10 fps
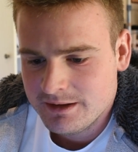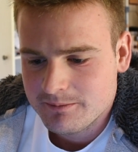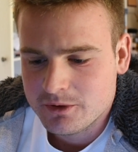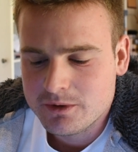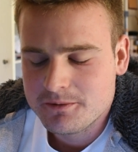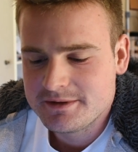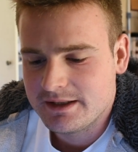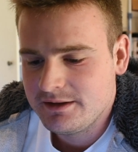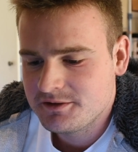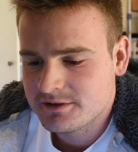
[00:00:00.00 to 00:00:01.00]
But what was
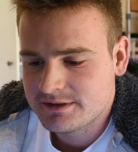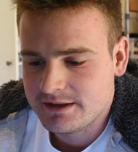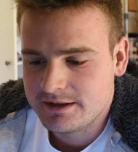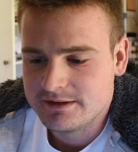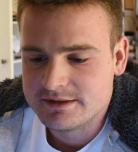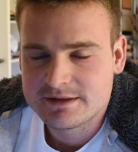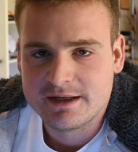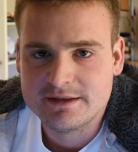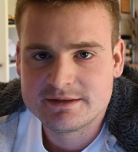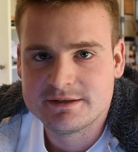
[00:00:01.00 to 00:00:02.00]
interesting in this
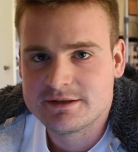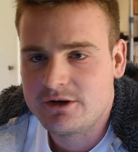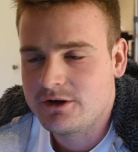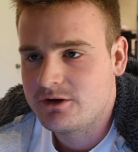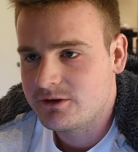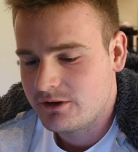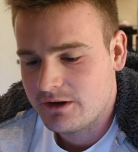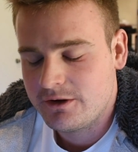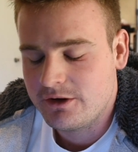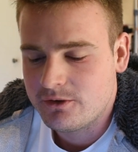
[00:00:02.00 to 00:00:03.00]
case is on,
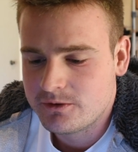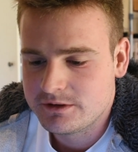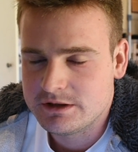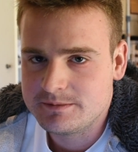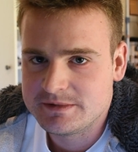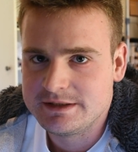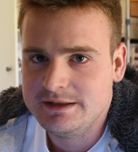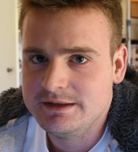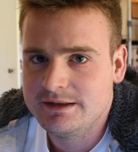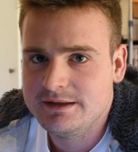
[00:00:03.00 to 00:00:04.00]
on
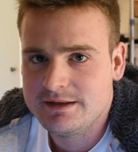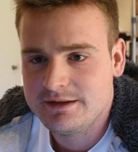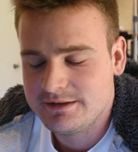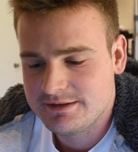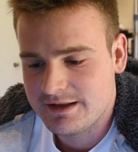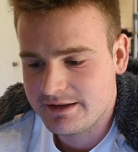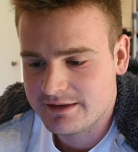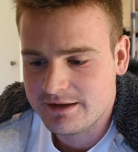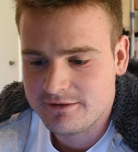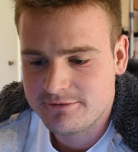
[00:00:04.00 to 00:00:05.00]
autopsy is that
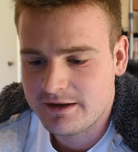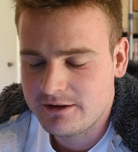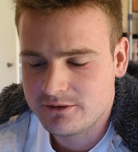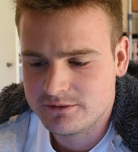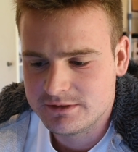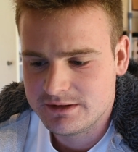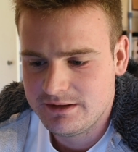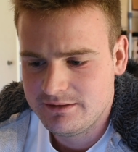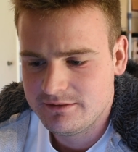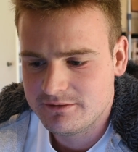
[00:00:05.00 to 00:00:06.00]
they found
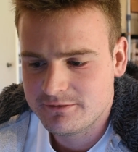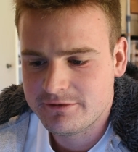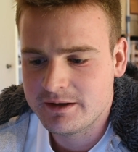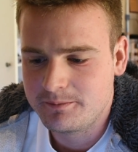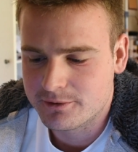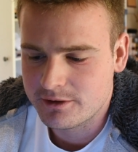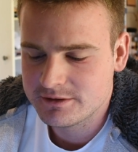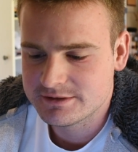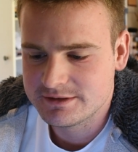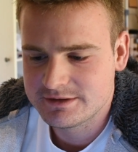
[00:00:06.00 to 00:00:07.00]

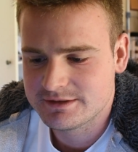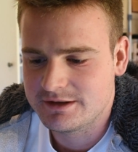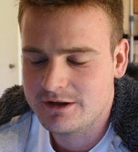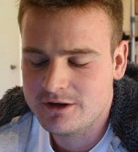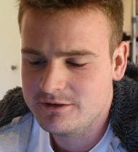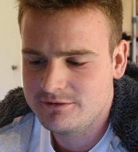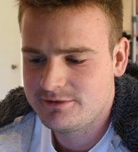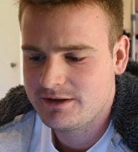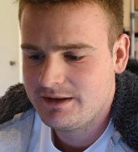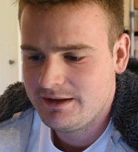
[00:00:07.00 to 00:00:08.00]
fibrosis of